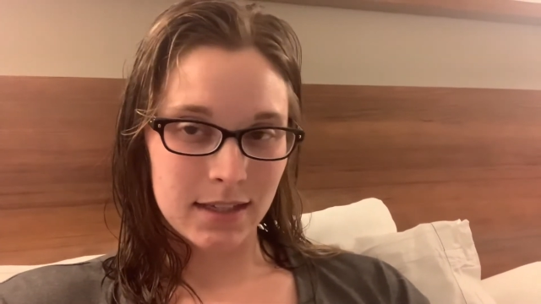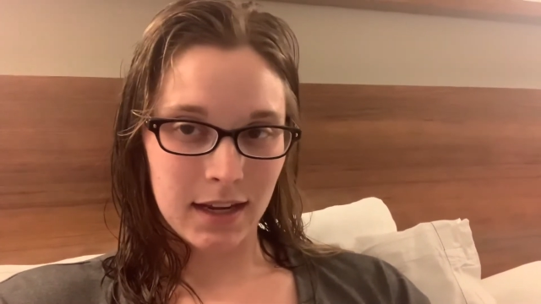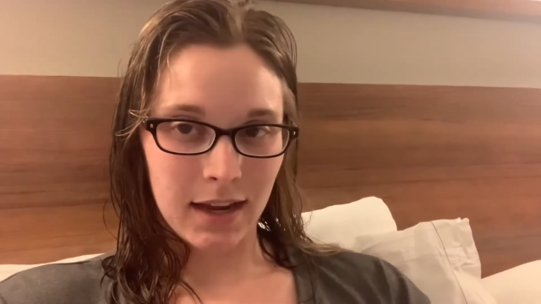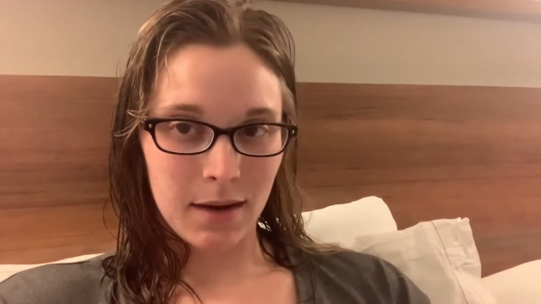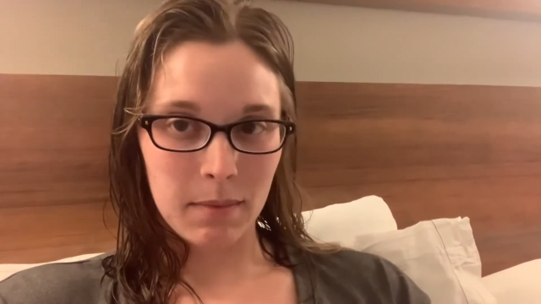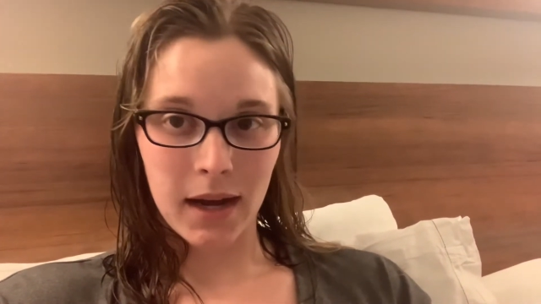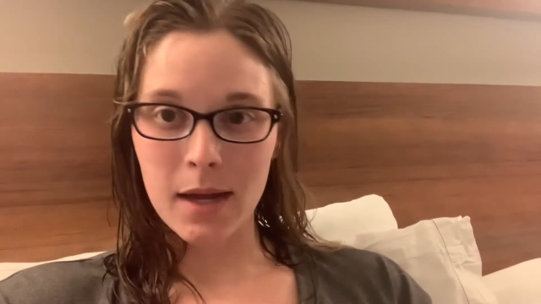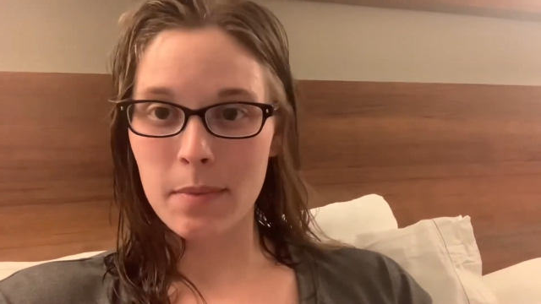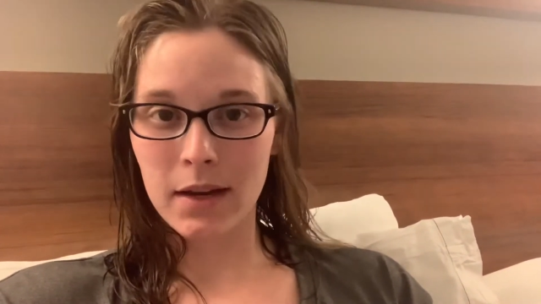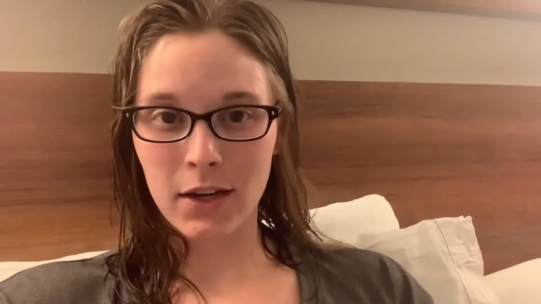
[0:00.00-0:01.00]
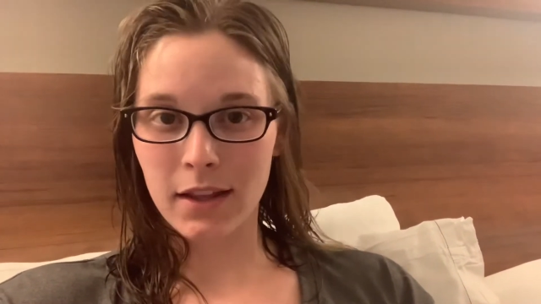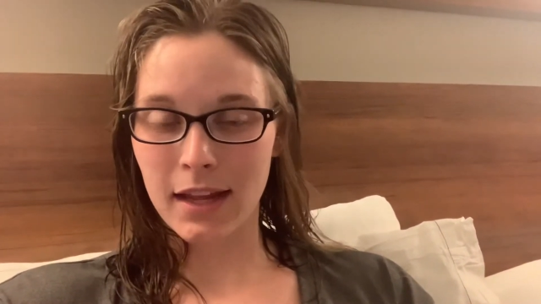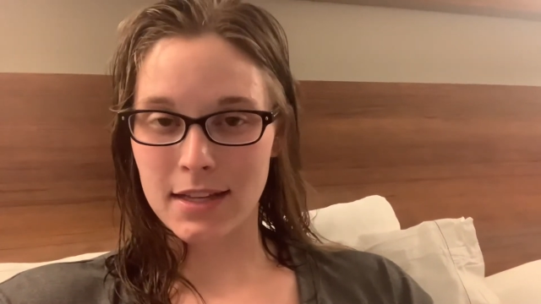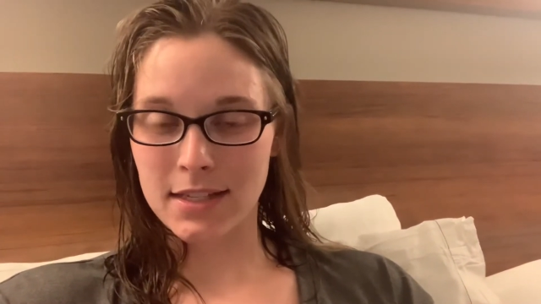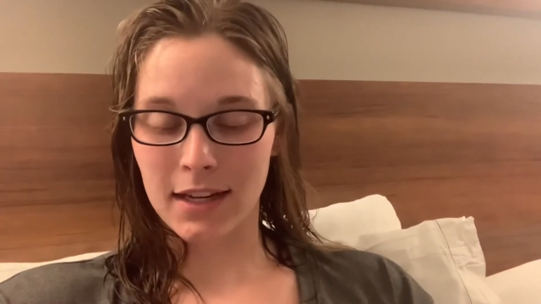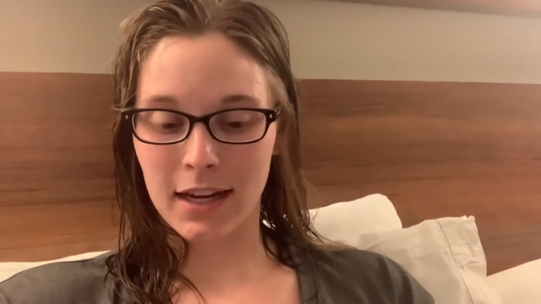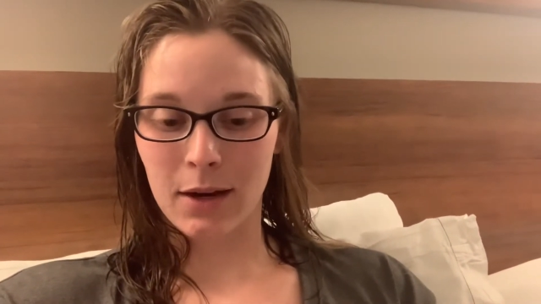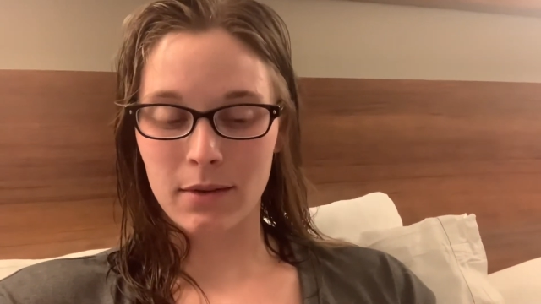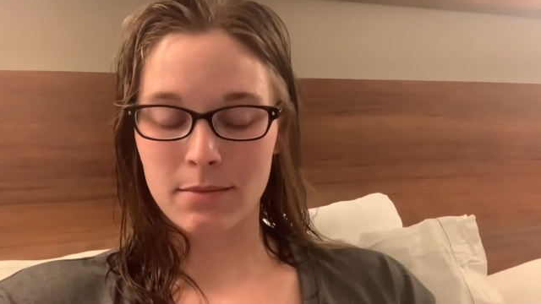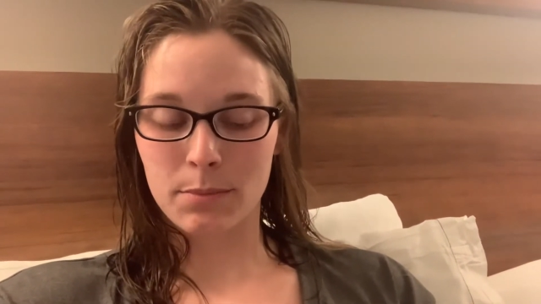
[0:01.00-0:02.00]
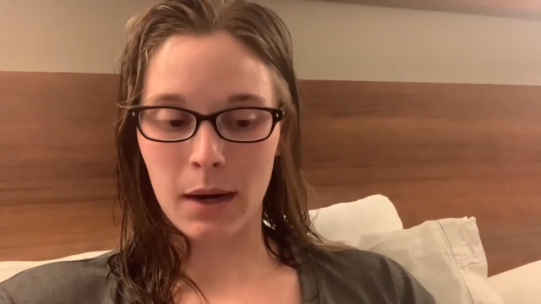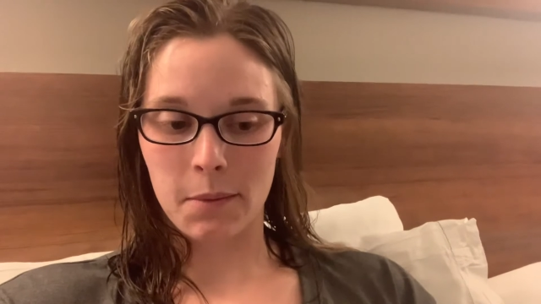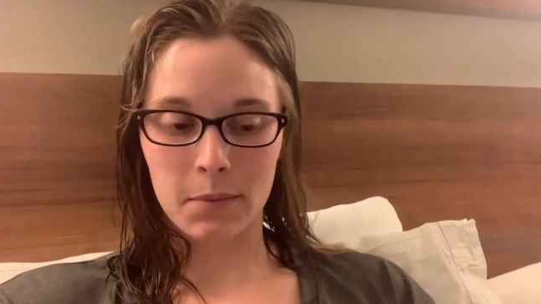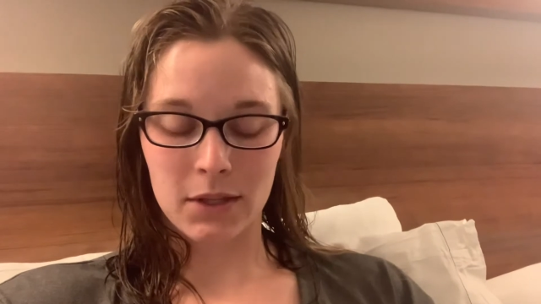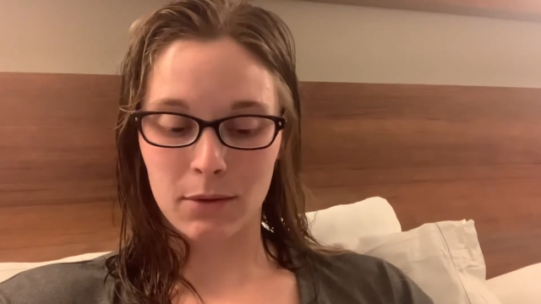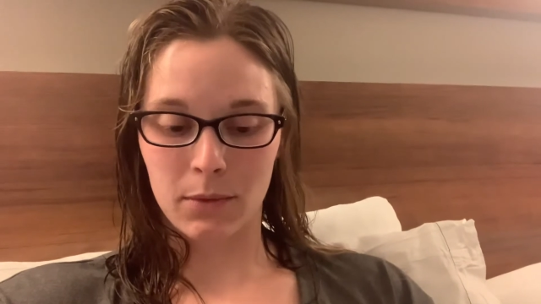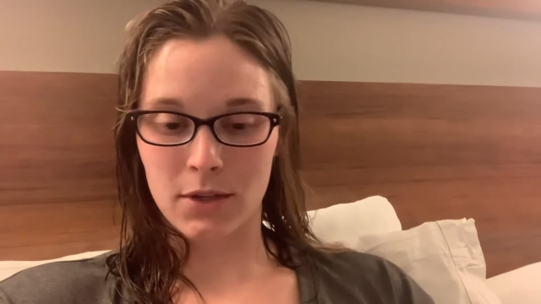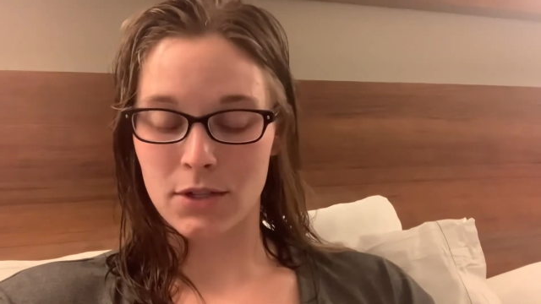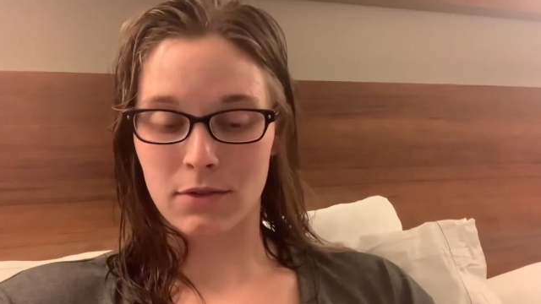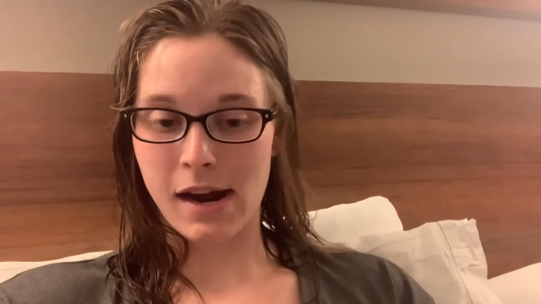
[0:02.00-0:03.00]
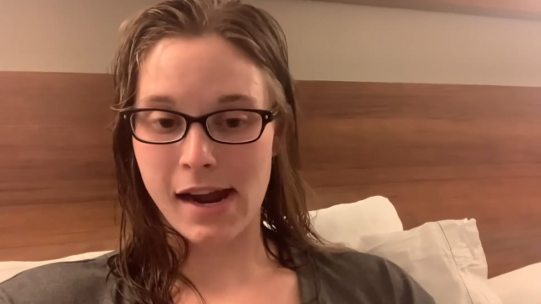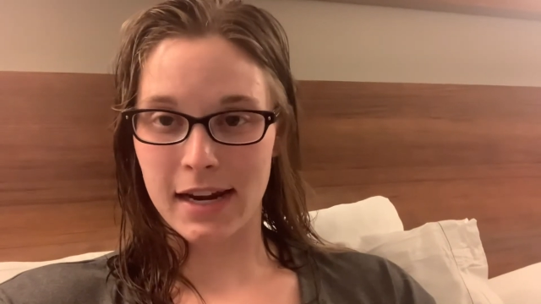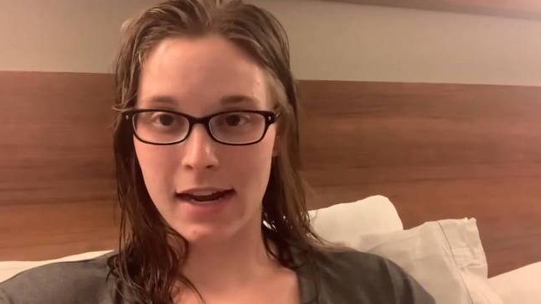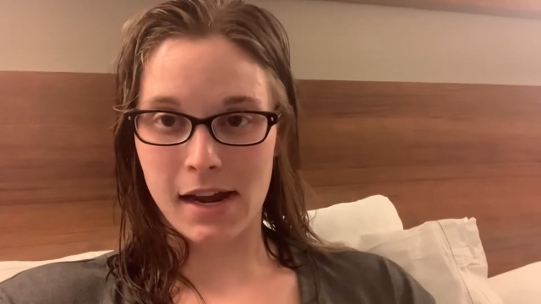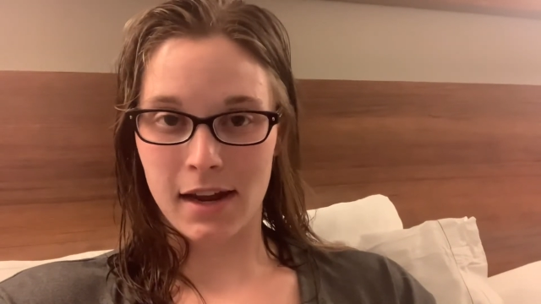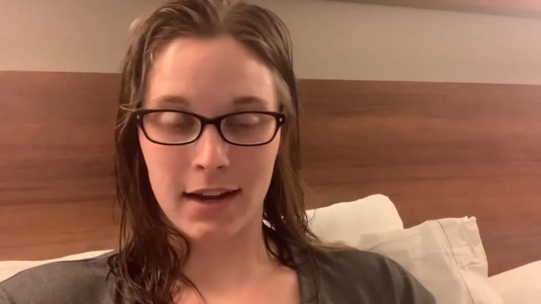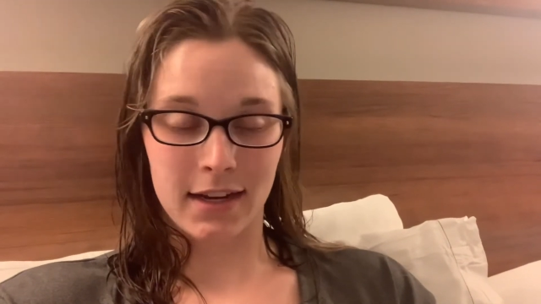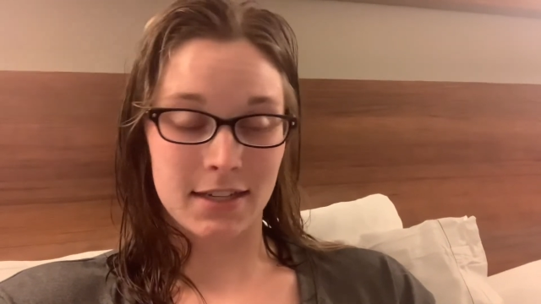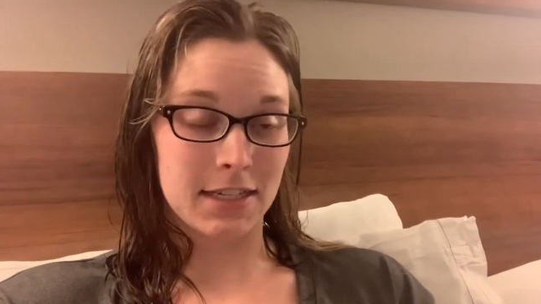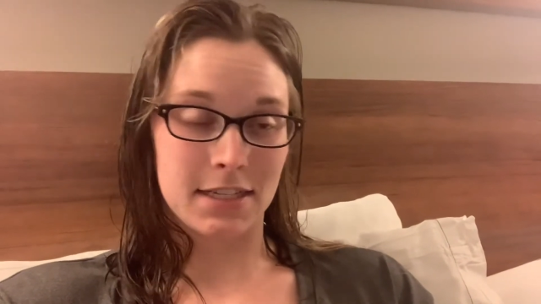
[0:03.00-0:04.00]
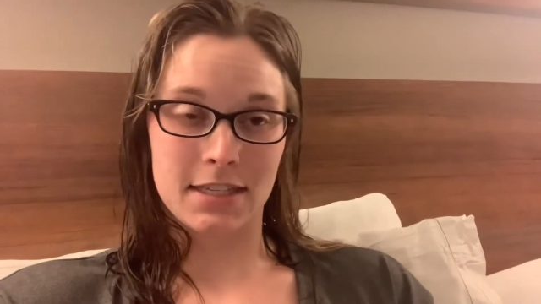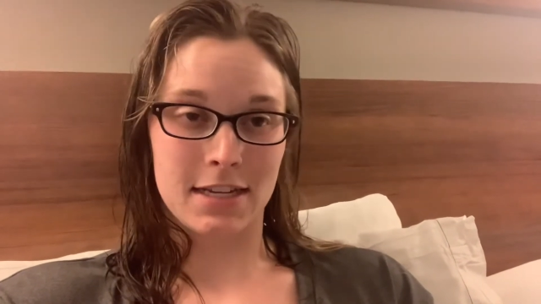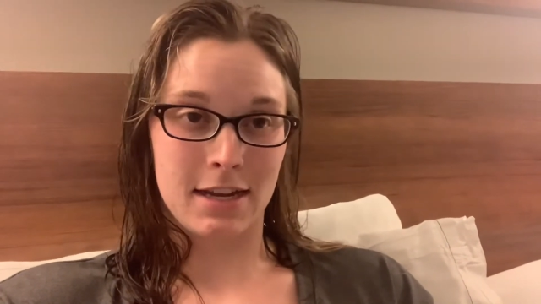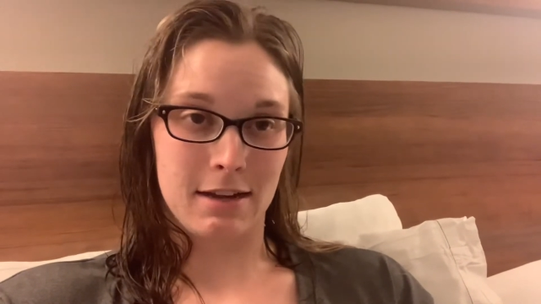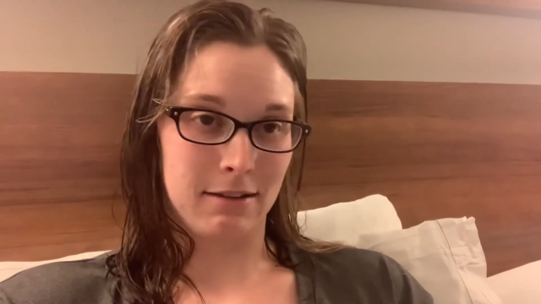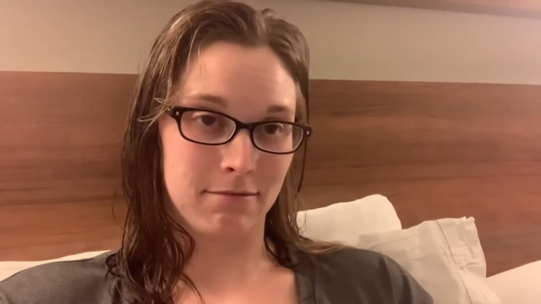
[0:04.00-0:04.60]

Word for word: in my opinion, that's like probably the worst ride at Disney,